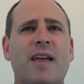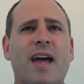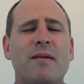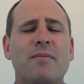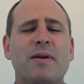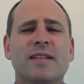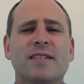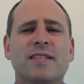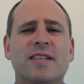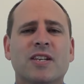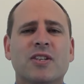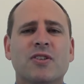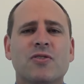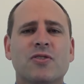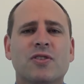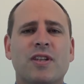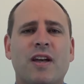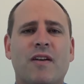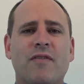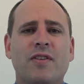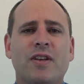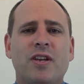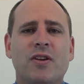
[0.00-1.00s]
about 6 or
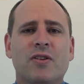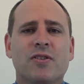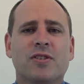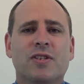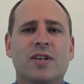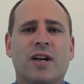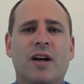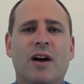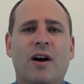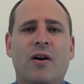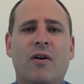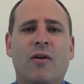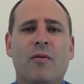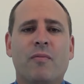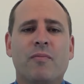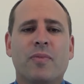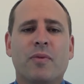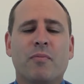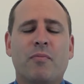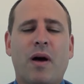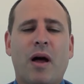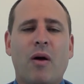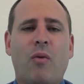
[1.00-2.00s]
7 years ago,
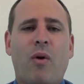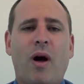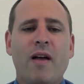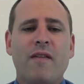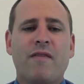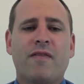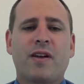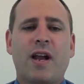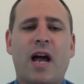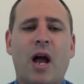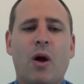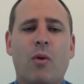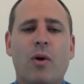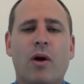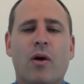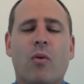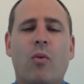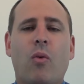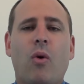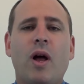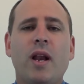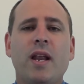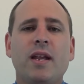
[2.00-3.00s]
my wife and I, we were
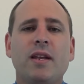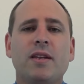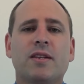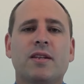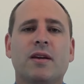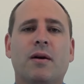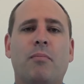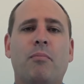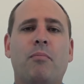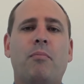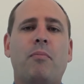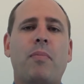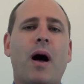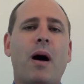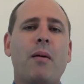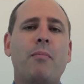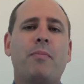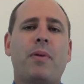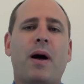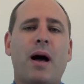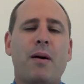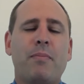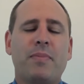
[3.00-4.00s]
wanting to
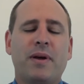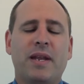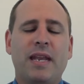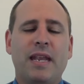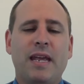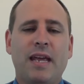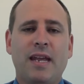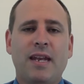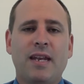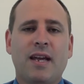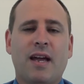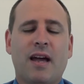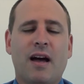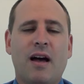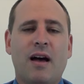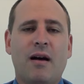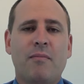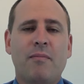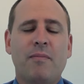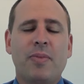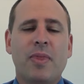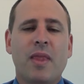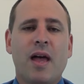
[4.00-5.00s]
bump up in
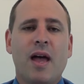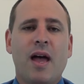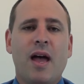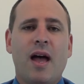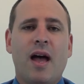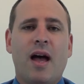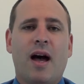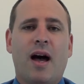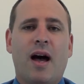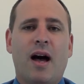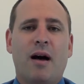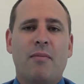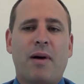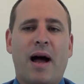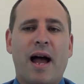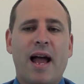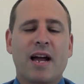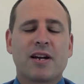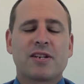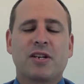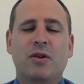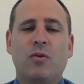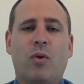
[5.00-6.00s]
income. I
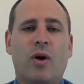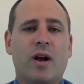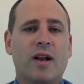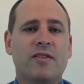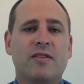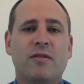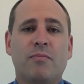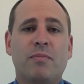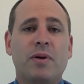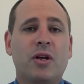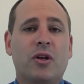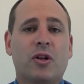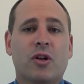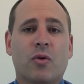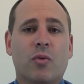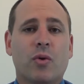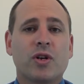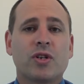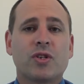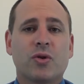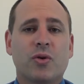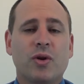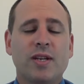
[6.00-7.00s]
actually wanted to build a
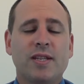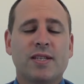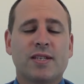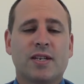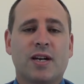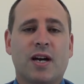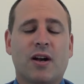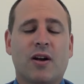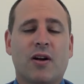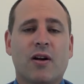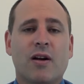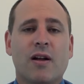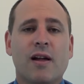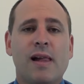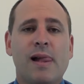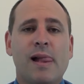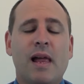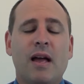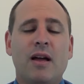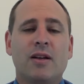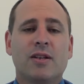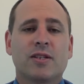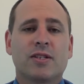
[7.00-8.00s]
retreat center
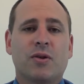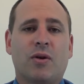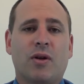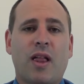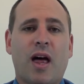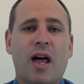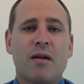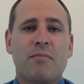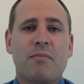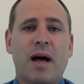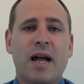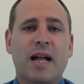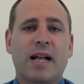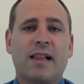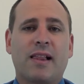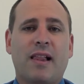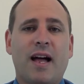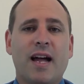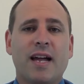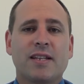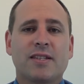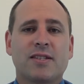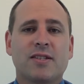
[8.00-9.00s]
so a lot of my
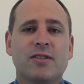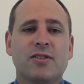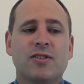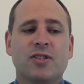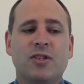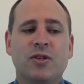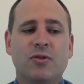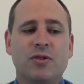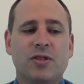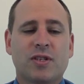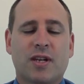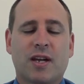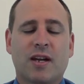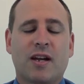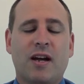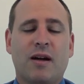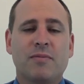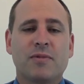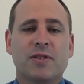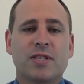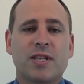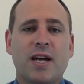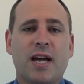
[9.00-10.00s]
clients and students could
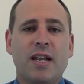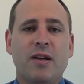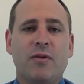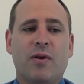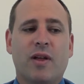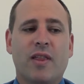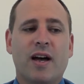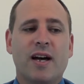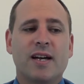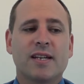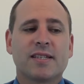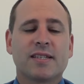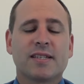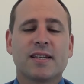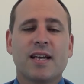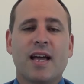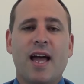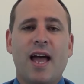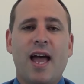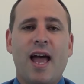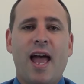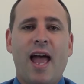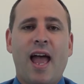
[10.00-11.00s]
come study with us.
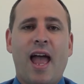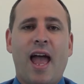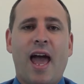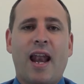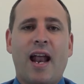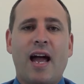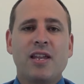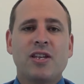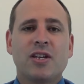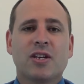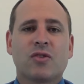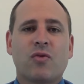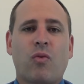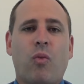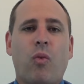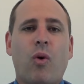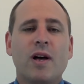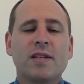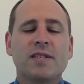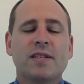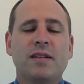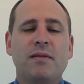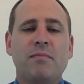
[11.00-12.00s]
And I just
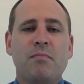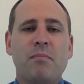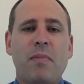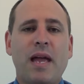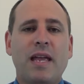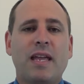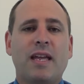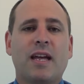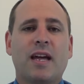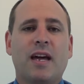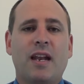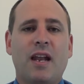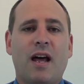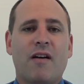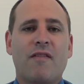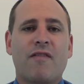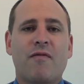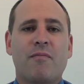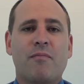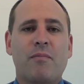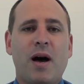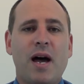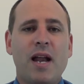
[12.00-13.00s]
wasn't making
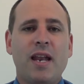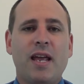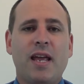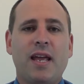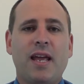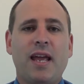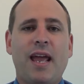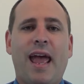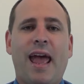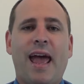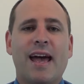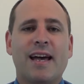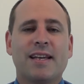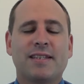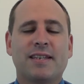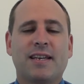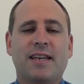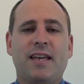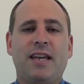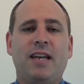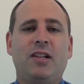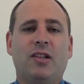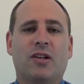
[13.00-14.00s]
enough money as
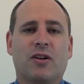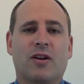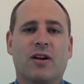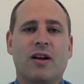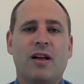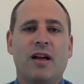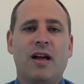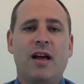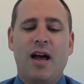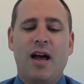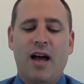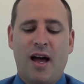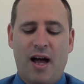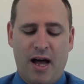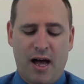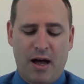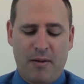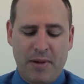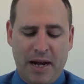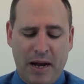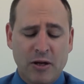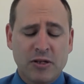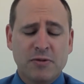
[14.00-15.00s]
a healer.
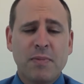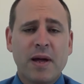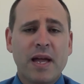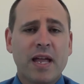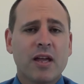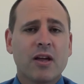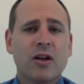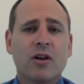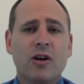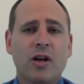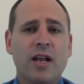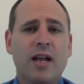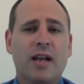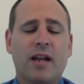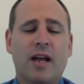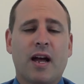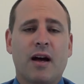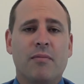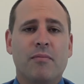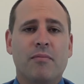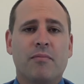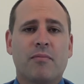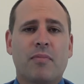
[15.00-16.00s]
And I was making a good
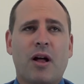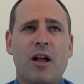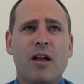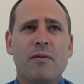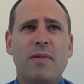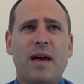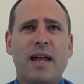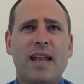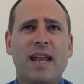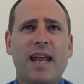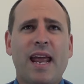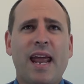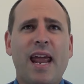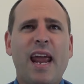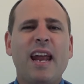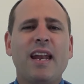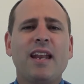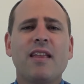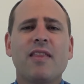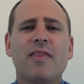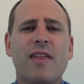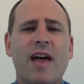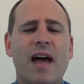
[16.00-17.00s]
income, probably about
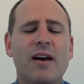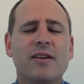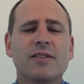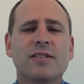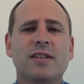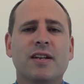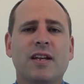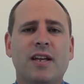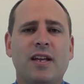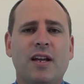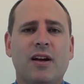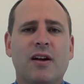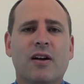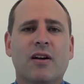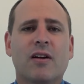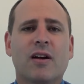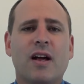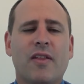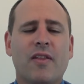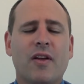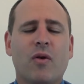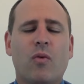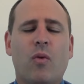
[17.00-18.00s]
$80,000 a
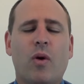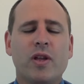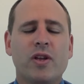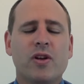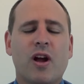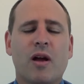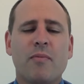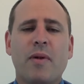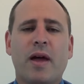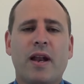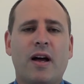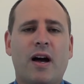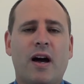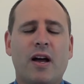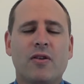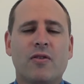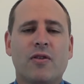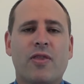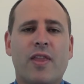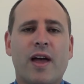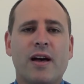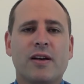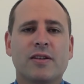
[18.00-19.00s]
year. I think one year I made
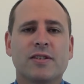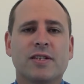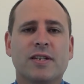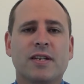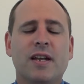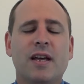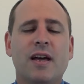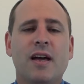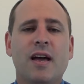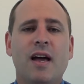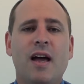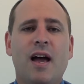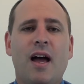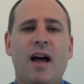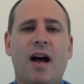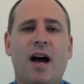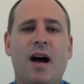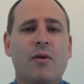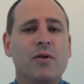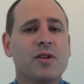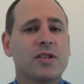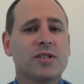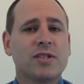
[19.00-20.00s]

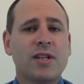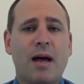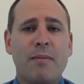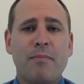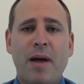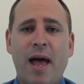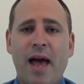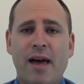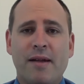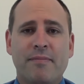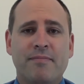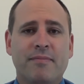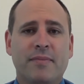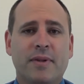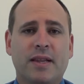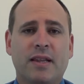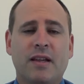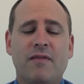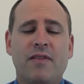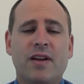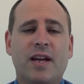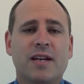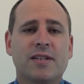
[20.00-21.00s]
$100,000, which is not bad
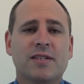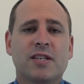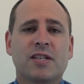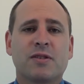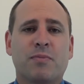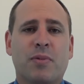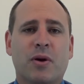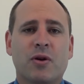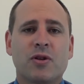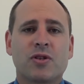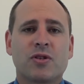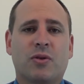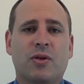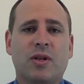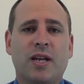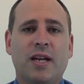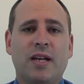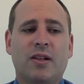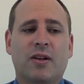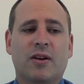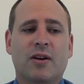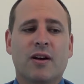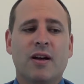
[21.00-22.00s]
living as a spiritual
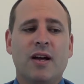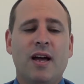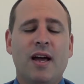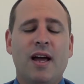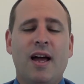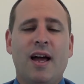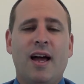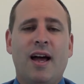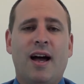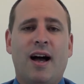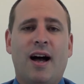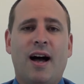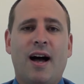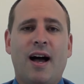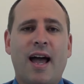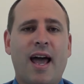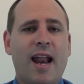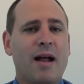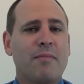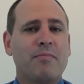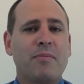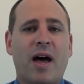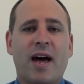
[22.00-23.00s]
healer. And
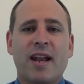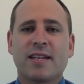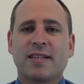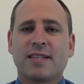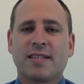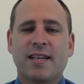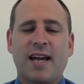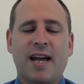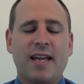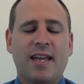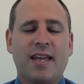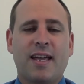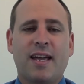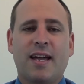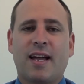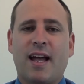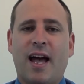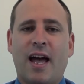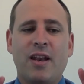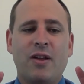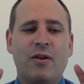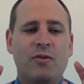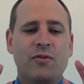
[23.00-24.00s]
I'm not a
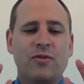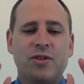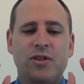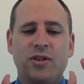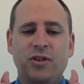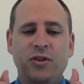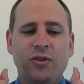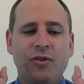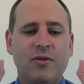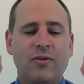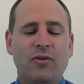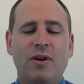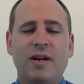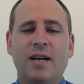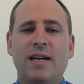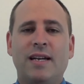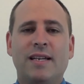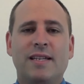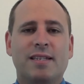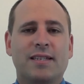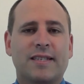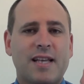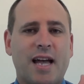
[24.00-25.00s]
psychic. I don't do
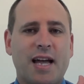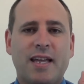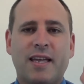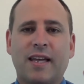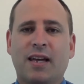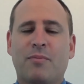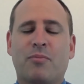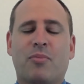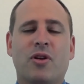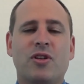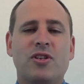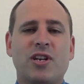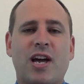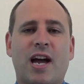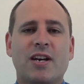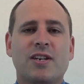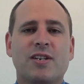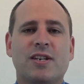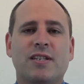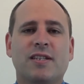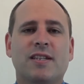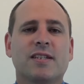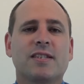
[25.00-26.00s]
psychic
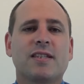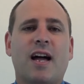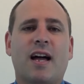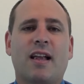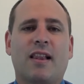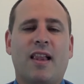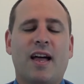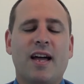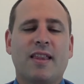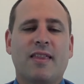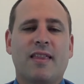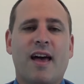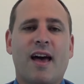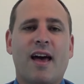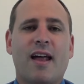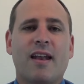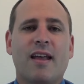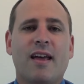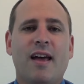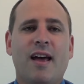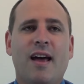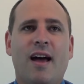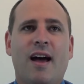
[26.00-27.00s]
projections. It's not like
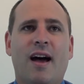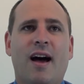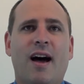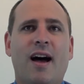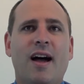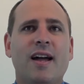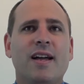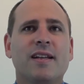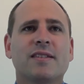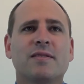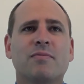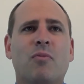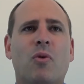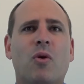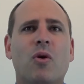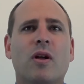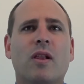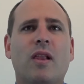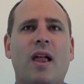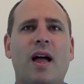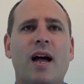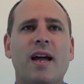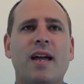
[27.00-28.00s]
that. It's
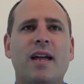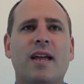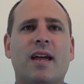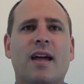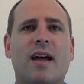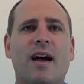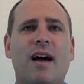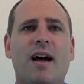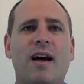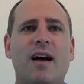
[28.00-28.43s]
more like